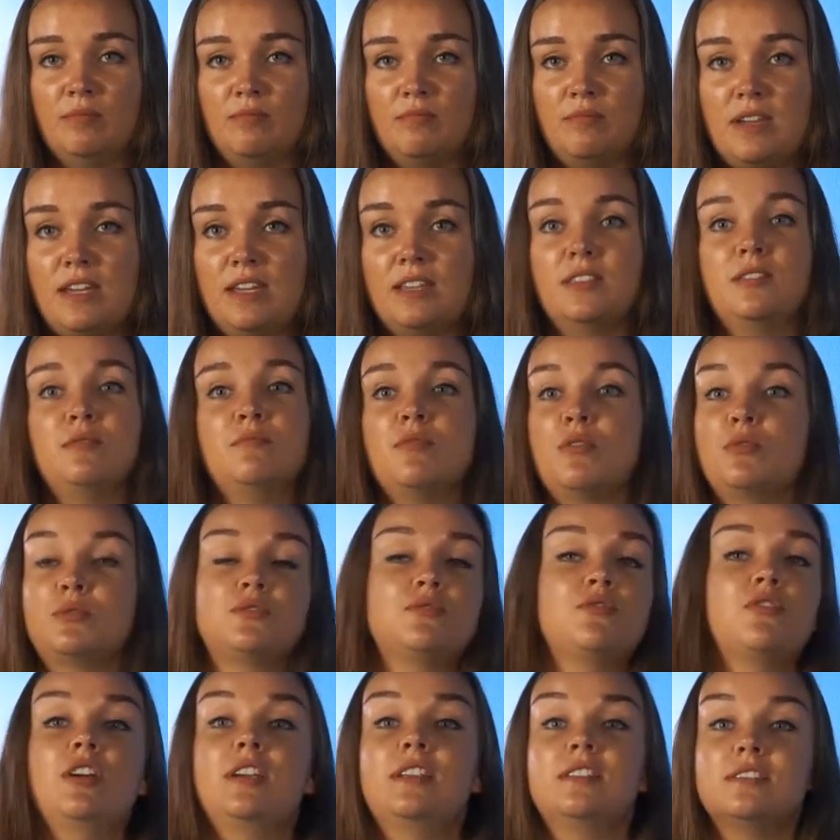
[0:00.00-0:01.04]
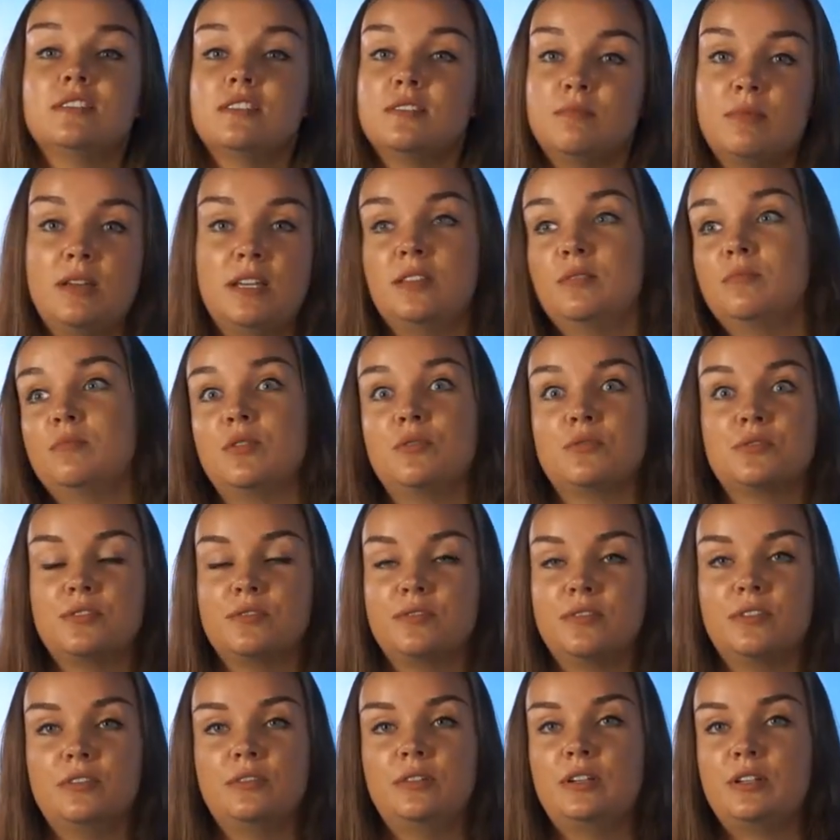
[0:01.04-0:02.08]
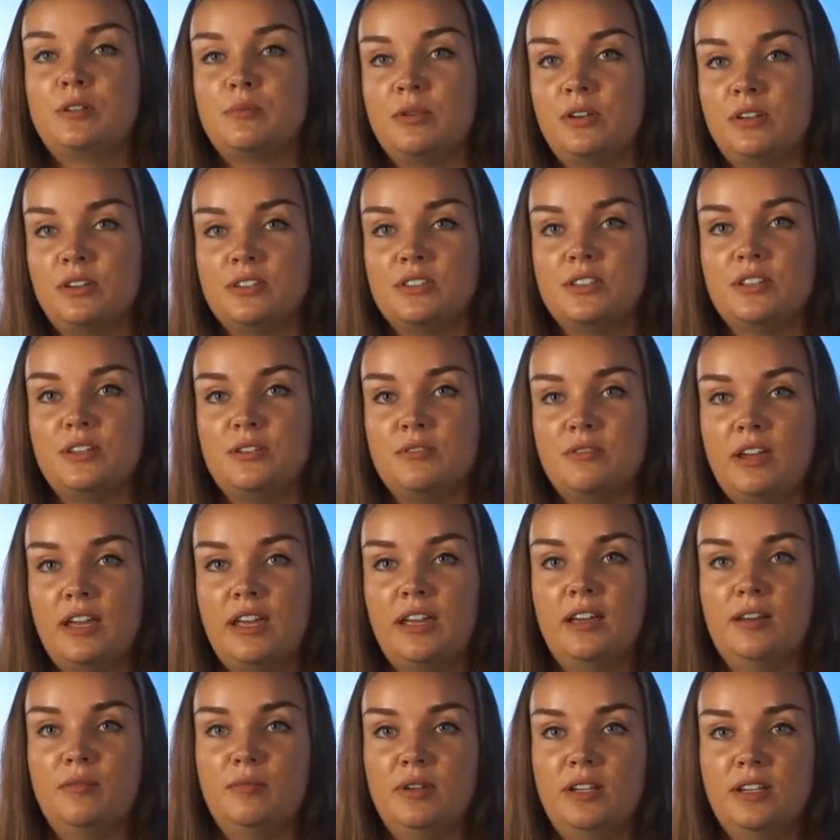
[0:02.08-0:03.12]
Make the most friends and make the most of every experience that you can,